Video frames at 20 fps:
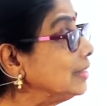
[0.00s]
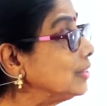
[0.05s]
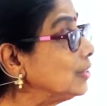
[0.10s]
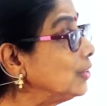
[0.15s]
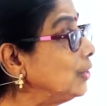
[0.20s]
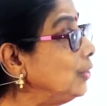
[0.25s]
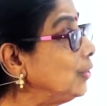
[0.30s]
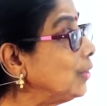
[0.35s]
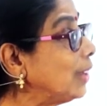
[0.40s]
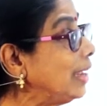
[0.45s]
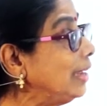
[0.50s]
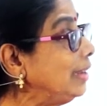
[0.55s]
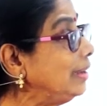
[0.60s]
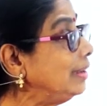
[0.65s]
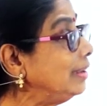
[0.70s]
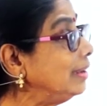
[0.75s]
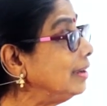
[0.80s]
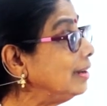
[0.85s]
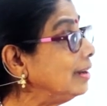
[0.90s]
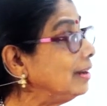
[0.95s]
So you write
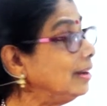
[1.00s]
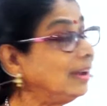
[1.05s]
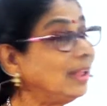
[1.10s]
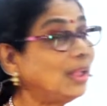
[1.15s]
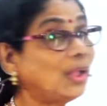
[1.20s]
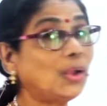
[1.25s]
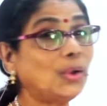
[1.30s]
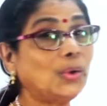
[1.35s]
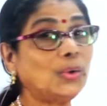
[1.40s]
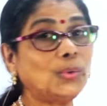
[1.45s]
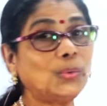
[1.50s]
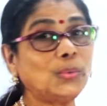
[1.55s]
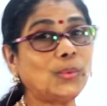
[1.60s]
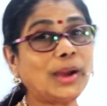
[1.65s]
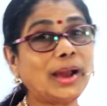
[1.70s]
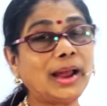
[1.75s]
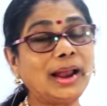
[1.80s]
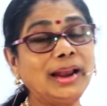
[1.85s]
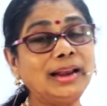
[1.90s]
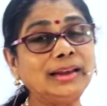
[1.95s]
here.
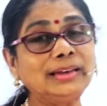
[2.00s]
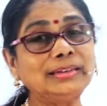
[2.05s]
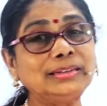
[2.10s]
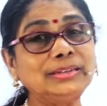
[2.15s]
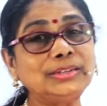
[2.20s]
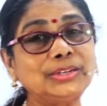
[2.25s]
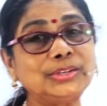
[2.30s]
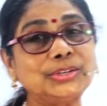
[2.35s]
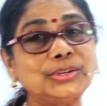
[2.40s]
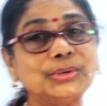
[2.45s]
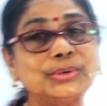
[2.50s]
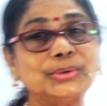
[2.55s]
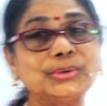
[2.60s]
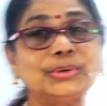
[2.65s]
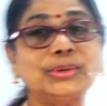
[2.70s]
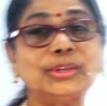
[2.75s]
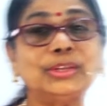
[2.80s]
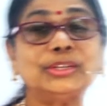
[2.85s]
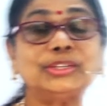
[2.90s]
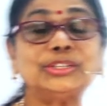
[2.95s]
1, 2.
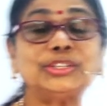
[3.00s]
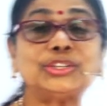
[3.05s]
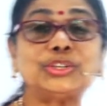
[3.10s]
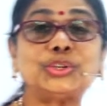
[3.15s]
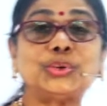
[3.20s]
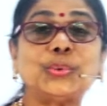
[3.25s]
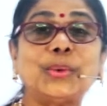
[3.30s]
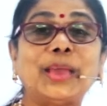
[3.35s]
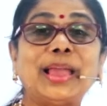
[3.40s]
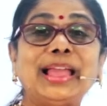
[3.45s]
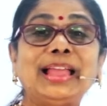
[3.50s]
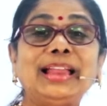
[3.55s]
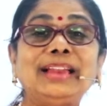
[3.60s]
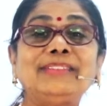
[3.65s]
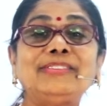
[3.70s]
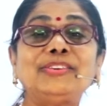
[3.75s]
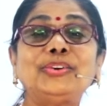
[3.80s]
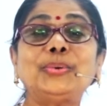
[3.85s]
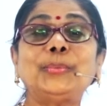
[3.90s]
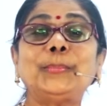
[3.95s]

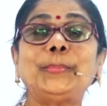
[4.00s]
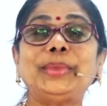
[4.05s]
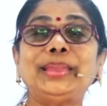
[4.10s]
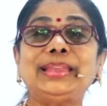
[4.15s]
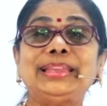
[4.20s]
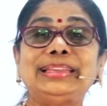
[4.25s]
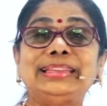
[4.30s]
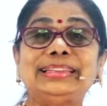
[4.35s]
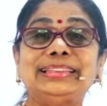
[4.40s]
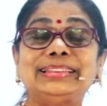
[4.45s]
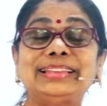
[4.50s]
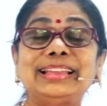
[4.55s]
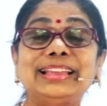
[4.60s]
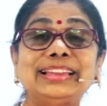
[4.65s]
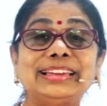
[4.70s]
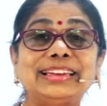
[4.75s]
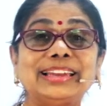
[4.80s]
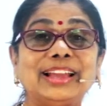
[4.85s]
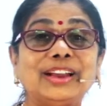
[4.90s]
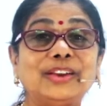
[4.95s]
12 rupees.
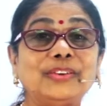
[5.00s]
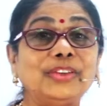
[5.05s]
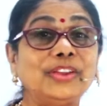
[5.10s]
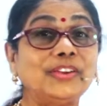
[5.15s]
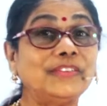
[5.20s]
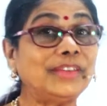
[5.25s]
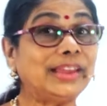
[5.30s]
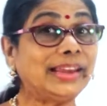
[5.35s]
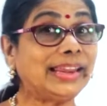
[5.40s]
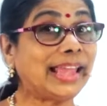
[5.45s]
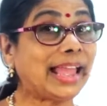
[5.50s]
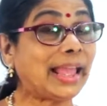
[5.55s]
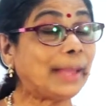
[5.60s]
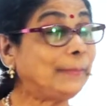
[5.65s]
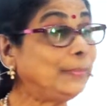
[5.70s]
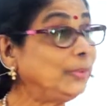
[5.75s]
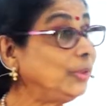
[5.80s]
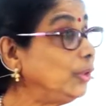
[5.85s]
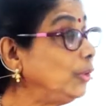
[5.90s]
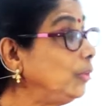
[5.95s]
Now we are very
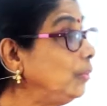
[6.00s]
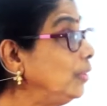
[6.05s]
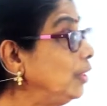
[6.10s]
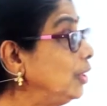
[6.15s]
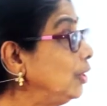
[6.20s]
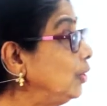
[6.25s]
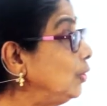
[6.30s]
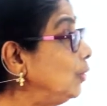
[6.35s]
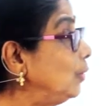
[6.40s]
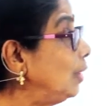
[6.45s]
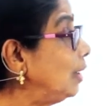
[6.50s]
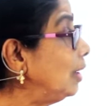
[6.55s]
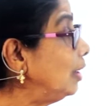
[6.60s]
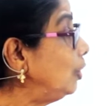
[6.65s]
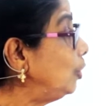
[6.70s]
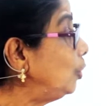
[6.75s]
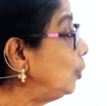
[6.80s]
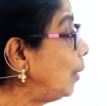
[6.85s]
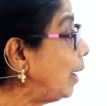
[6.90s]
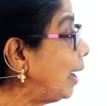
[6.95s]
happy. You
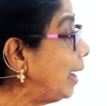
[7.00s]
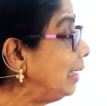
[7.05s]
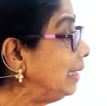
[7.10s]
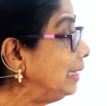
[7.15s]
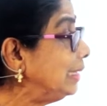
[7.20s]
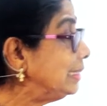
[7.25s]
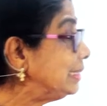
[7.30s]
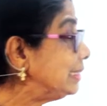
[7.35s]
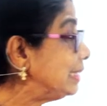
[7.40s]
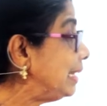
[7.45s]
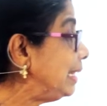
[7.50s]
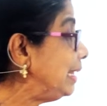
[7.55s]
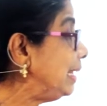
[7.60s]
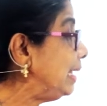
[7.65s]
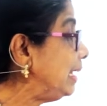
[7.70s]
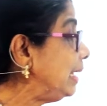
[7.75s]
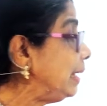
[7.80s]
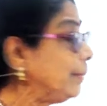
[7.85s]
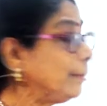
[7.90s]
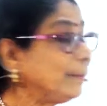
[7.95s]
learn to add
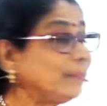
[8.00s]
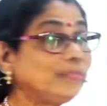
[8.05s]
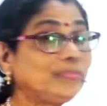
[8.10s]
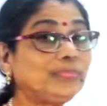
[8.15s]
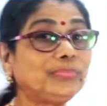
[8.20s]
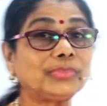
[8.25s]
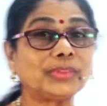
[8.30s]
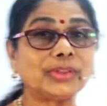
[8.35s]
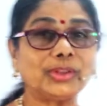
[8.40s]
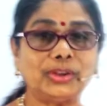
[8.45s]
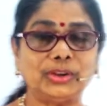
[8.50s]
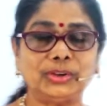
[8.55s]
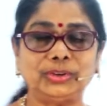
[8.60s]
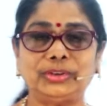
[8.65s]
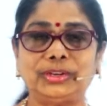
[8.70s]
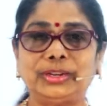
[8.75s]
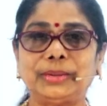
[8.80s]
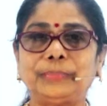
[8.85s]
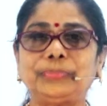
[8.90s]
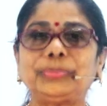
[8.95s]
easily.
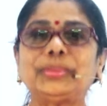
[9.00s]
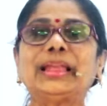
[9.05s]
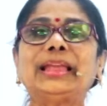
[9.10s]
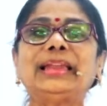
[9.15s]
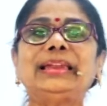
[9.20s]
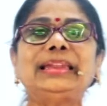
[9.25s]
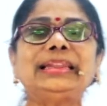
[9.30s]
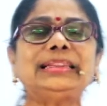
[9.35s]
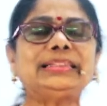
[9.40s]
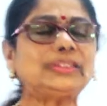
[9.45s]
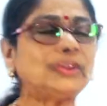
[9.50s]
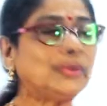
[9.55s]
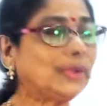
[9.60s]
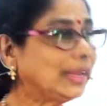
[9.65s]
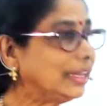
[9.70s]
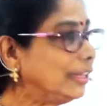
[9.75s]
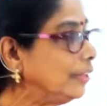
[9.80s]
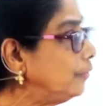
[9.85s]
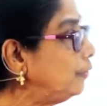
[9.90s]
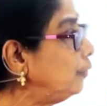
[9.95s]
Good. Let's look
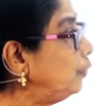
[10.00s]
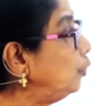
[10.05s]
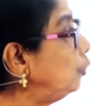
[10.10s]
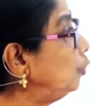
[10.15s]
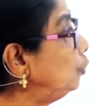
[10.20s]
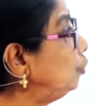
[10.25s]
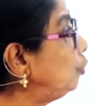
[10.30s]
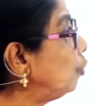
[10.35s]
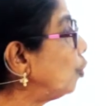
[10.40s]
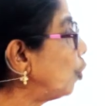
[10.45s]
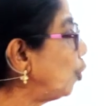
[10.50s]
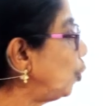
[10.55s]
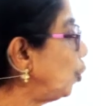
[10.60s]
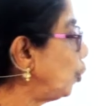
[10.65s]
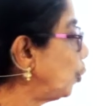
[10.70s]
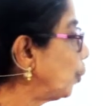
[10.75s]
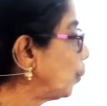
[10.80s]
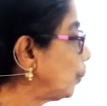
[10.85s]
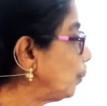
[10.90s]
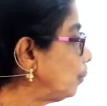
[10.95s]
at the fourth row.